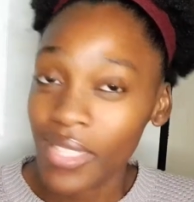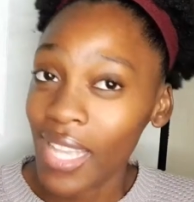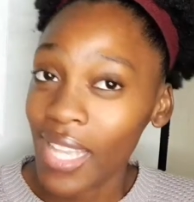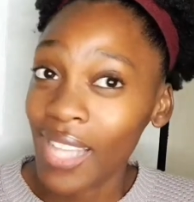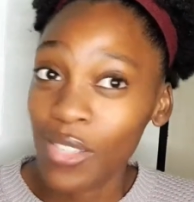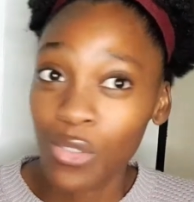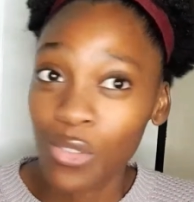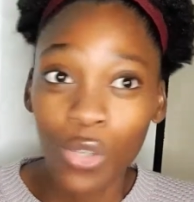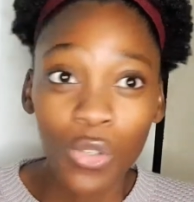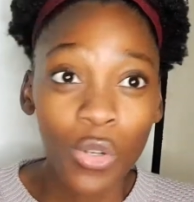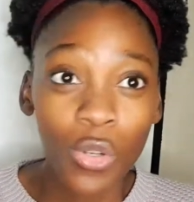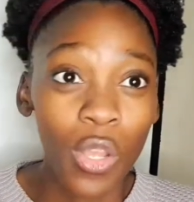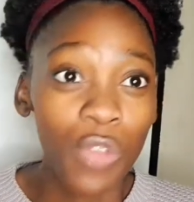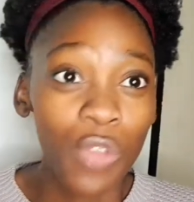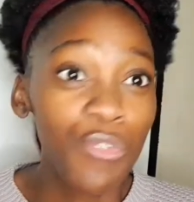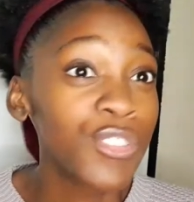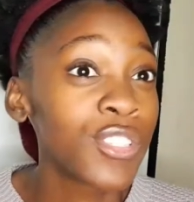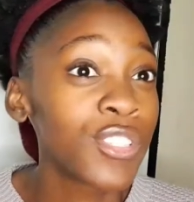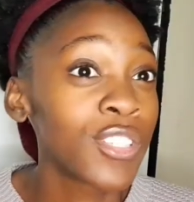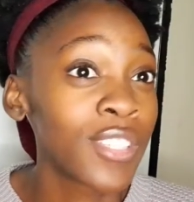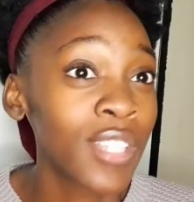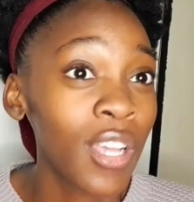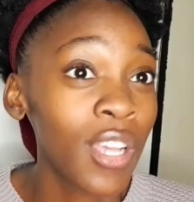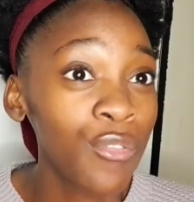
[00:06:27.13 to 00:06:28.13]
I don't know if
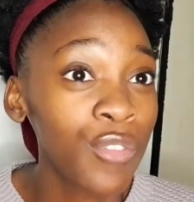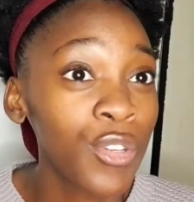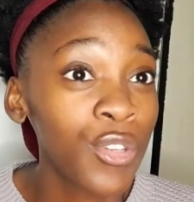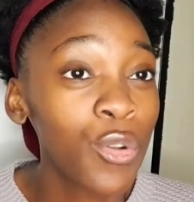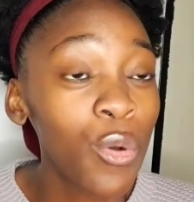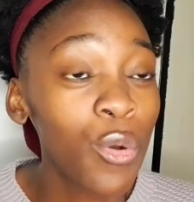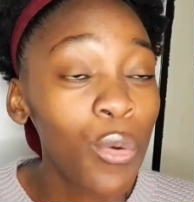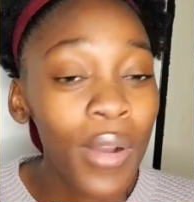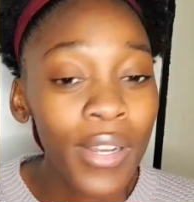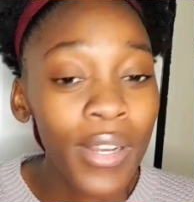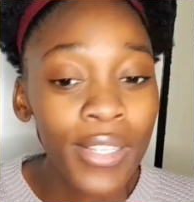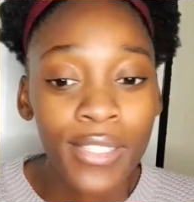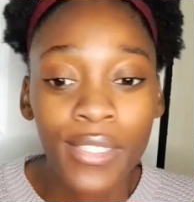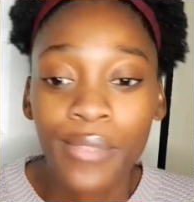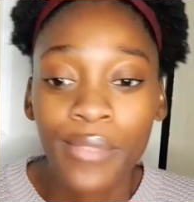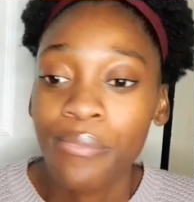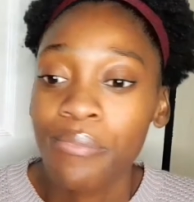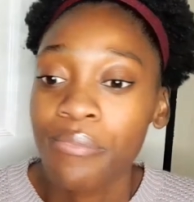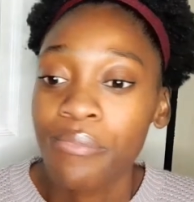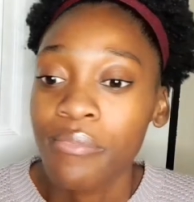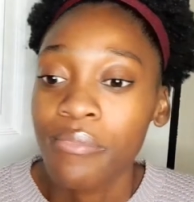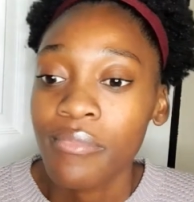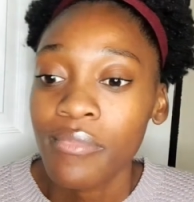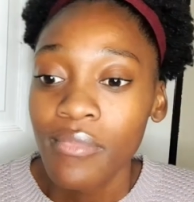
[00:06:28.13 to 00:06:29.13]
it's a tavern or what.
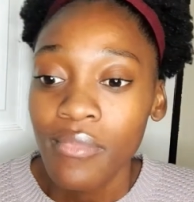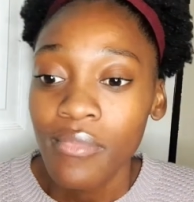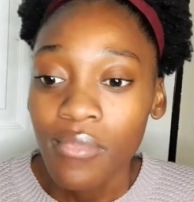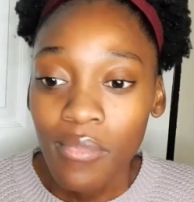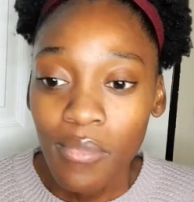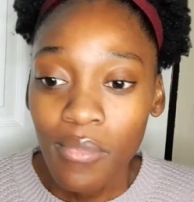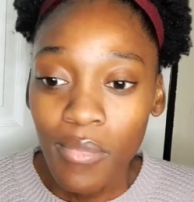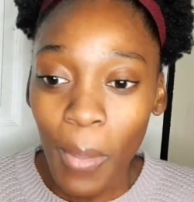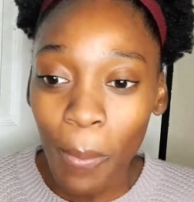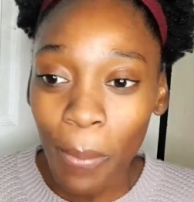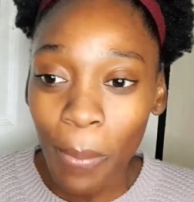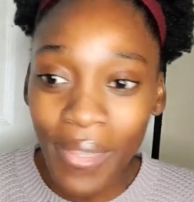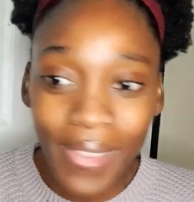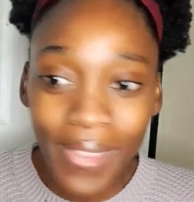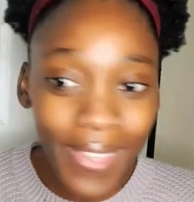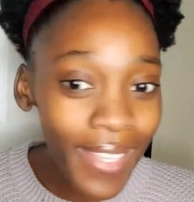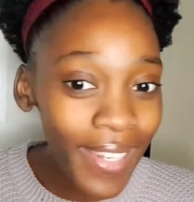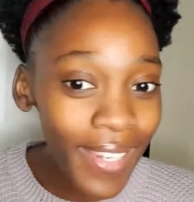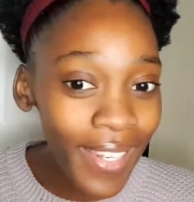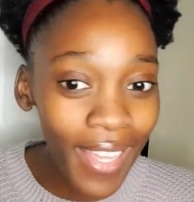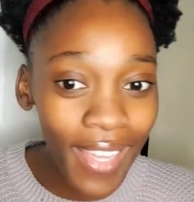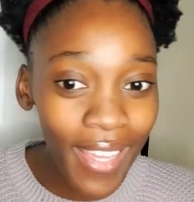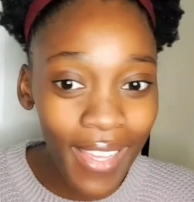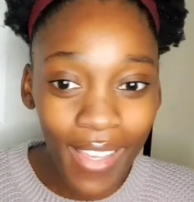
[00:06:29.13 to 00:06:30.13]
But
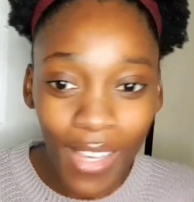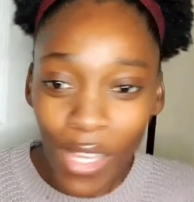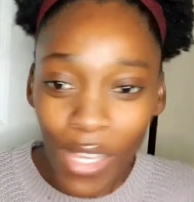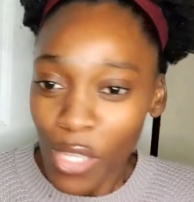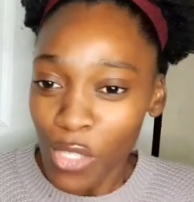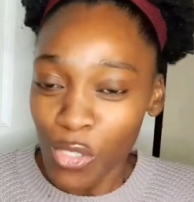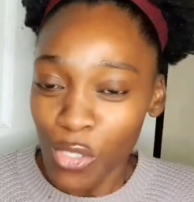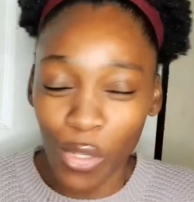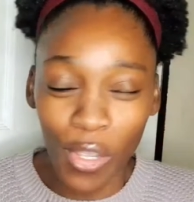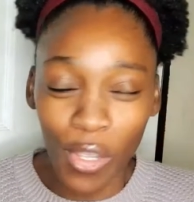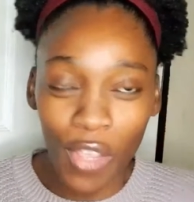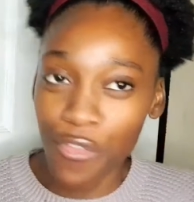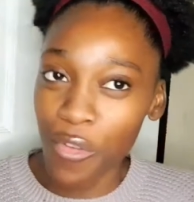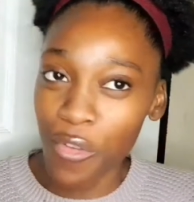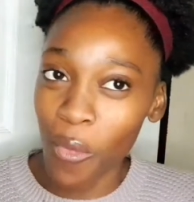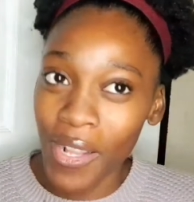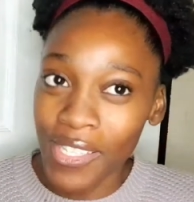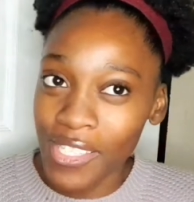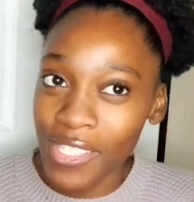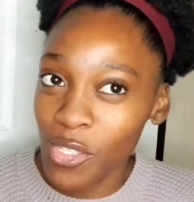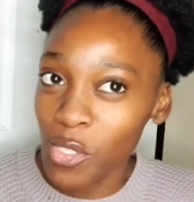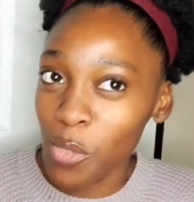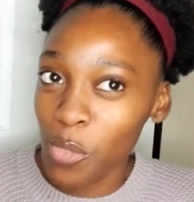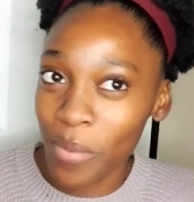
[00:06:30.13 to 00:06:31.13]
then, so if you
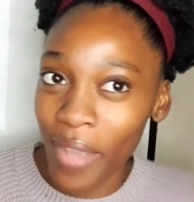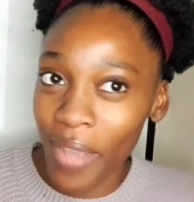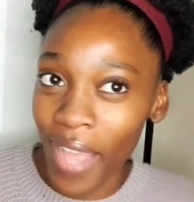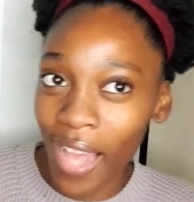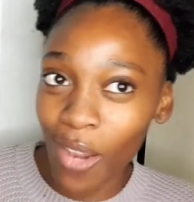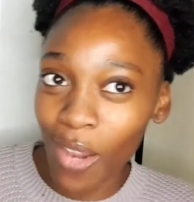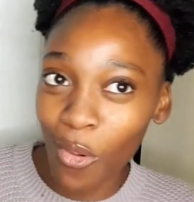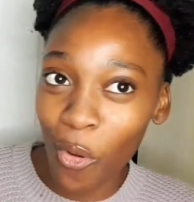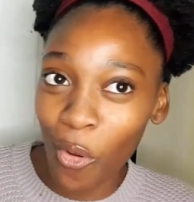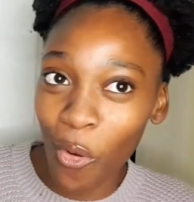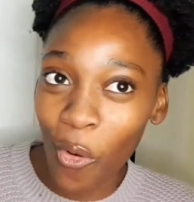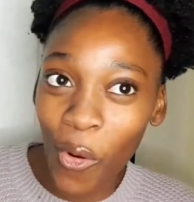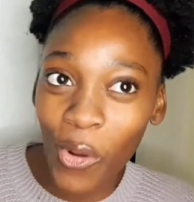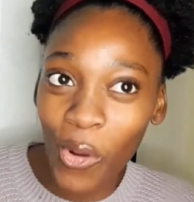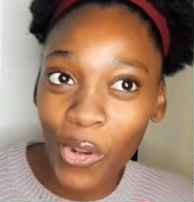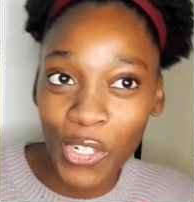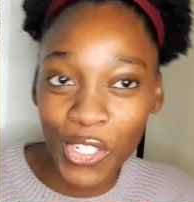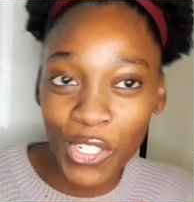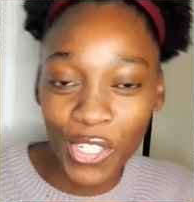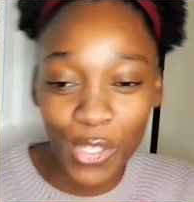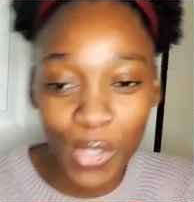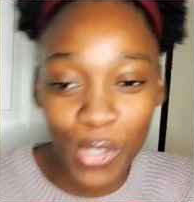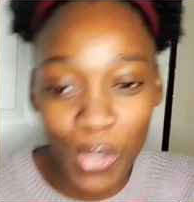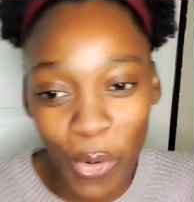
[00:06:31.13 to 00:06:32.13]
wanted to buy alcohol, you
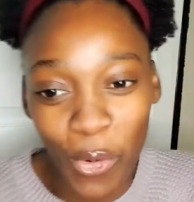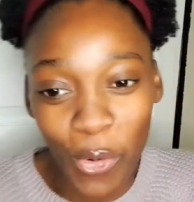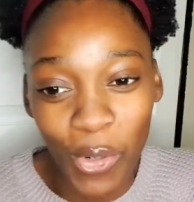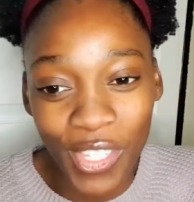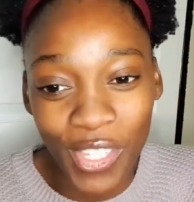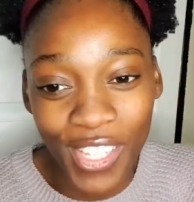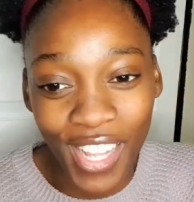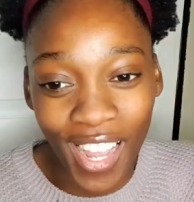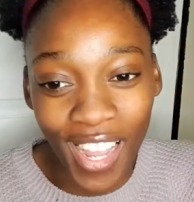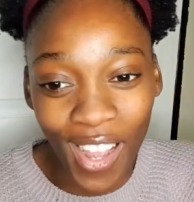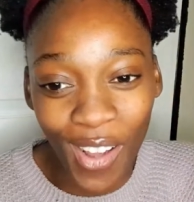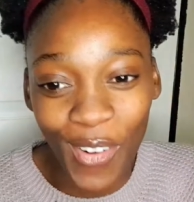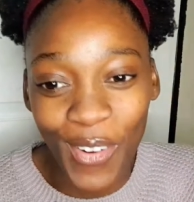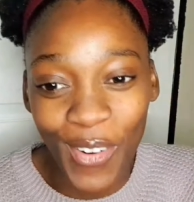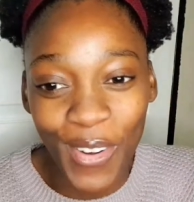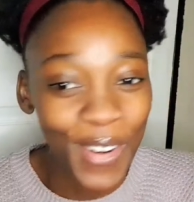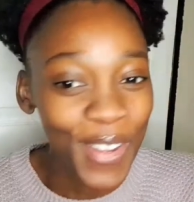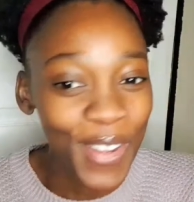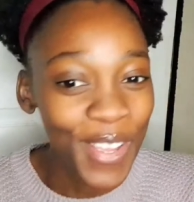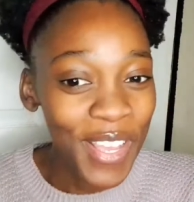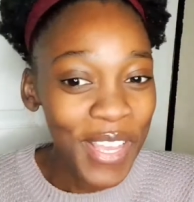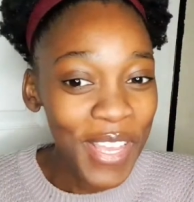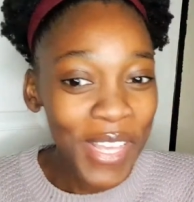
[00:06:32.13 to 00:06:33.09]
just go down.